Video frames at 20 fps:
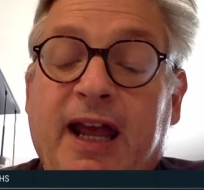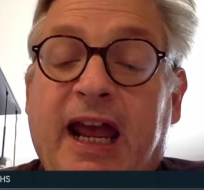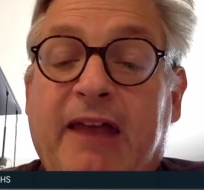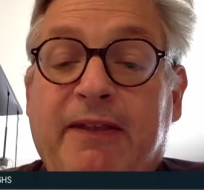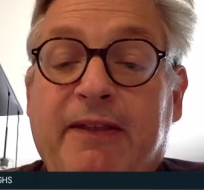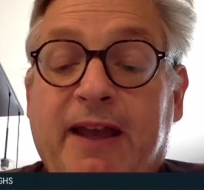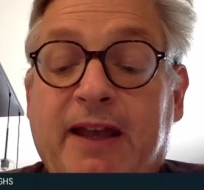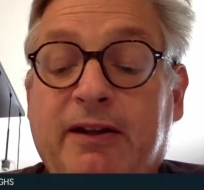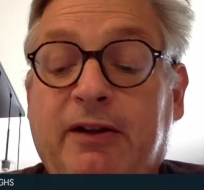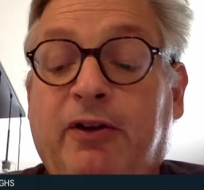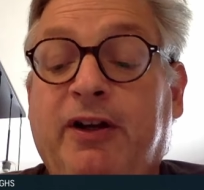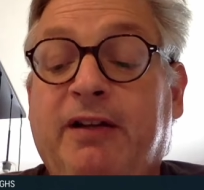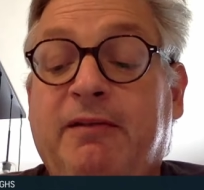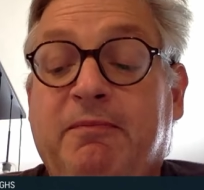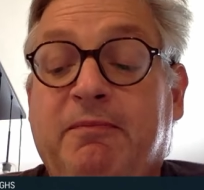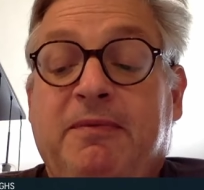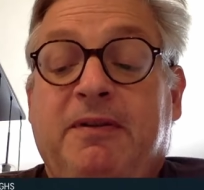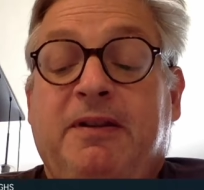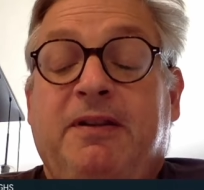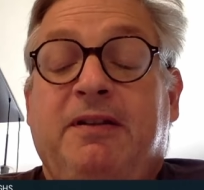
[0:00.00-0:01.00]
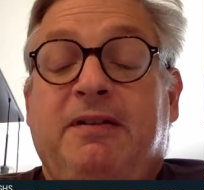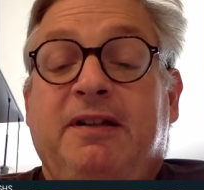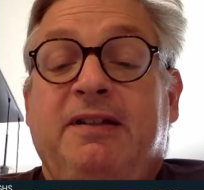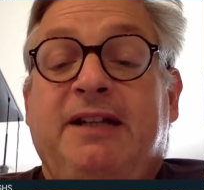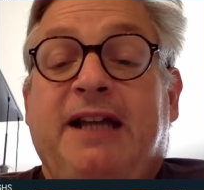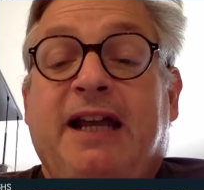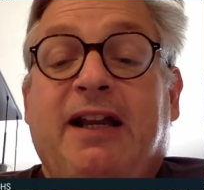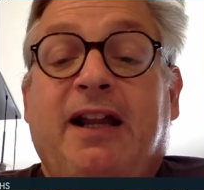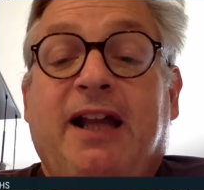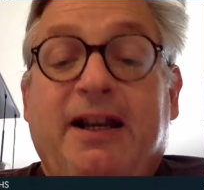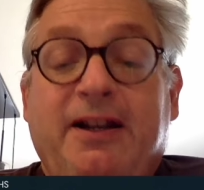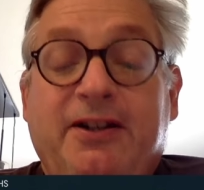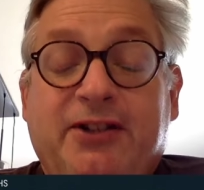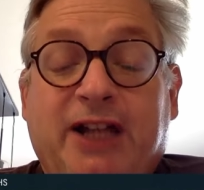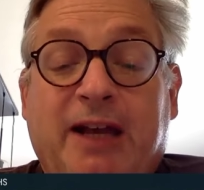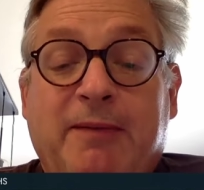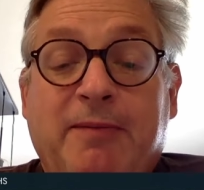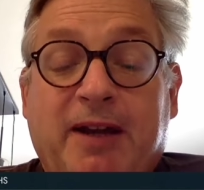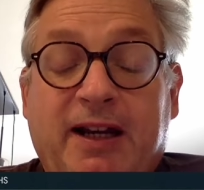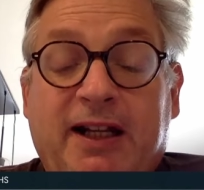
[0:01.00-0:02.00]
And then, look, the deadline is
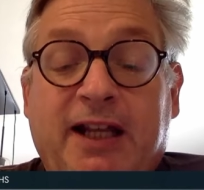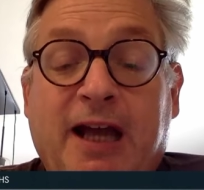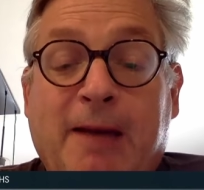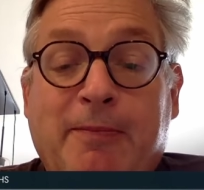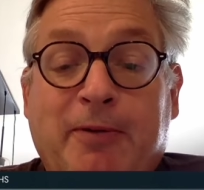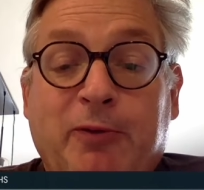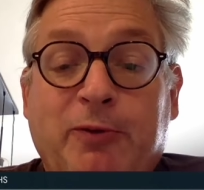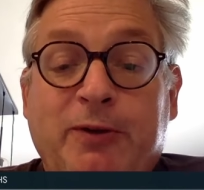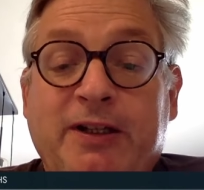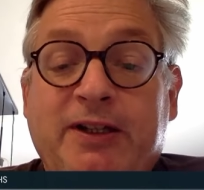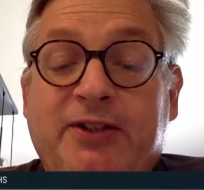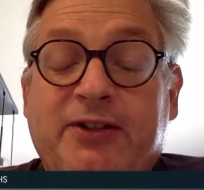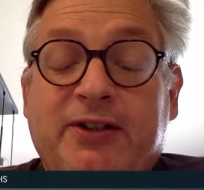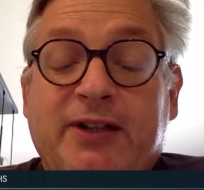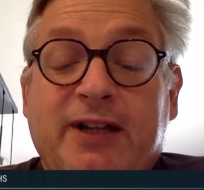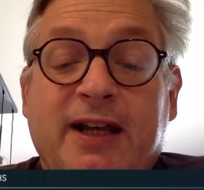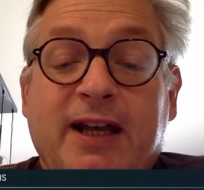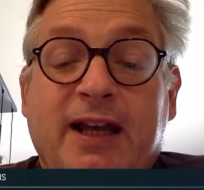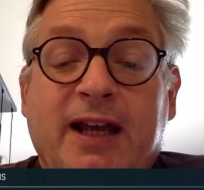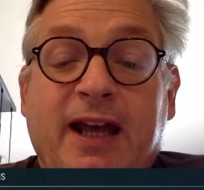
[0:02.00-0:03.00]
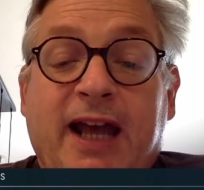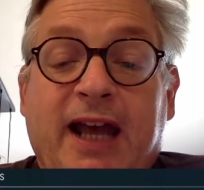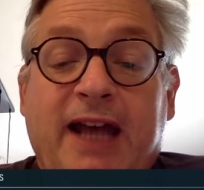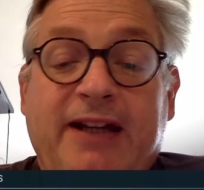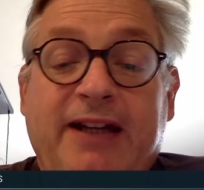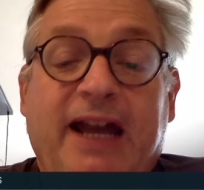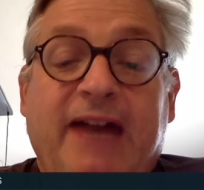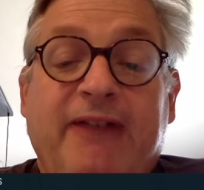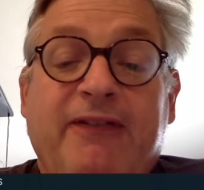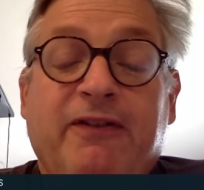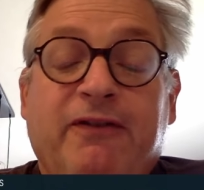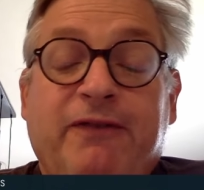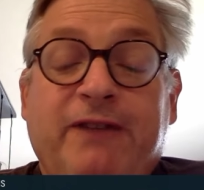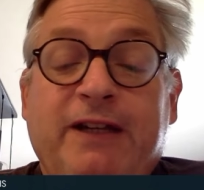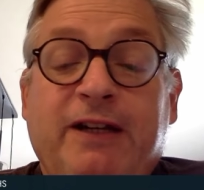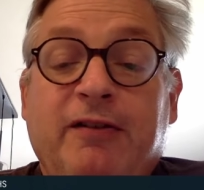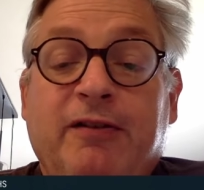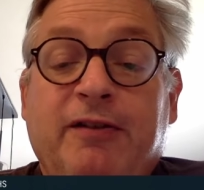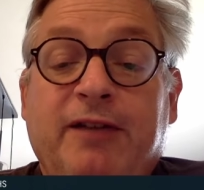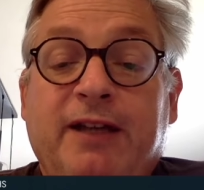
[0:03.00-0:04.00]
coming in a couple of weeks, and you have to
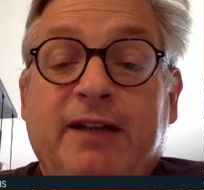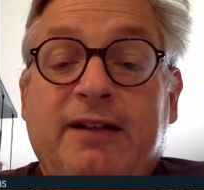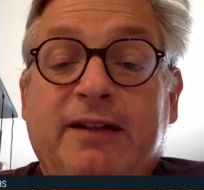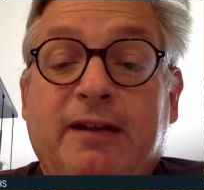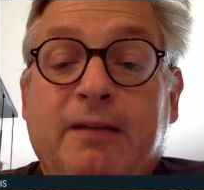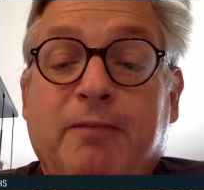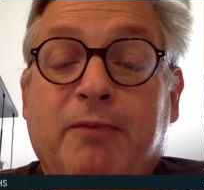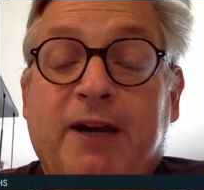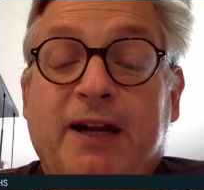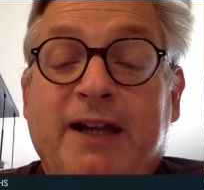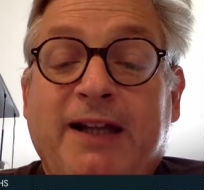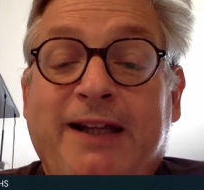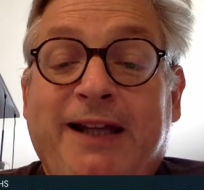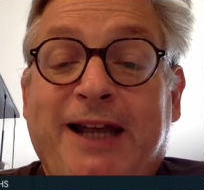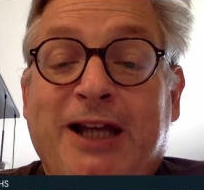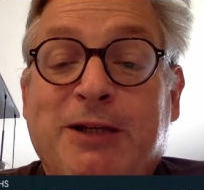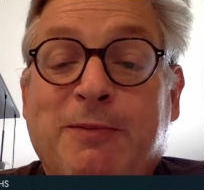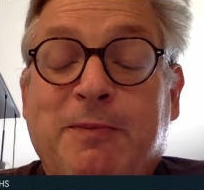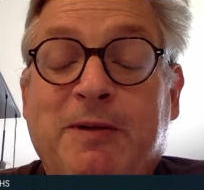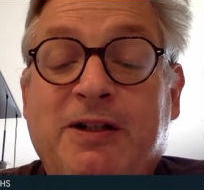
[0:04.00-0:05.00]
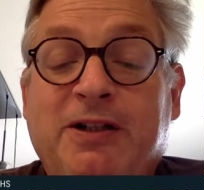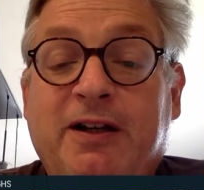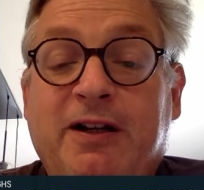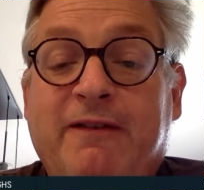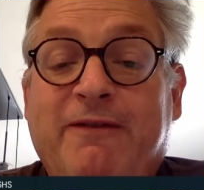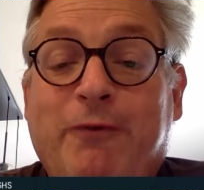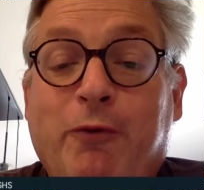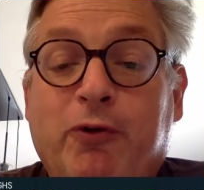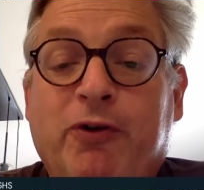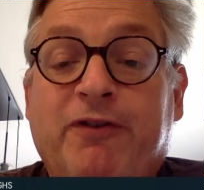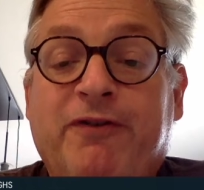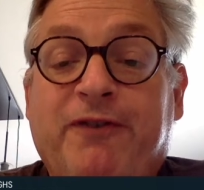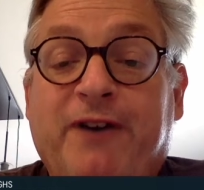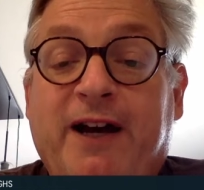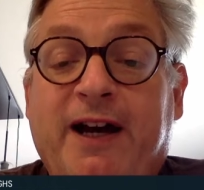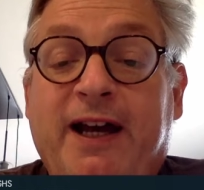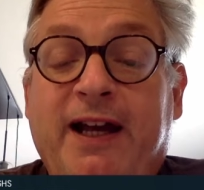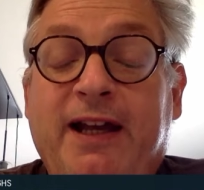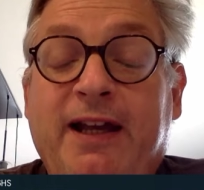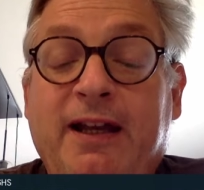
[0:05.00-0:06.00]
figure that Brian Cashman is going to
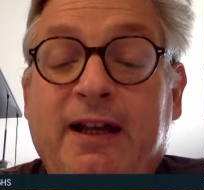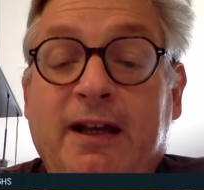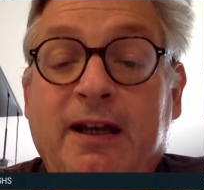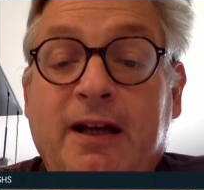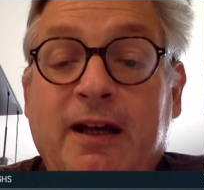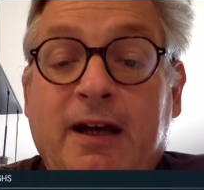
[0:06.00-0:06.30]
fortify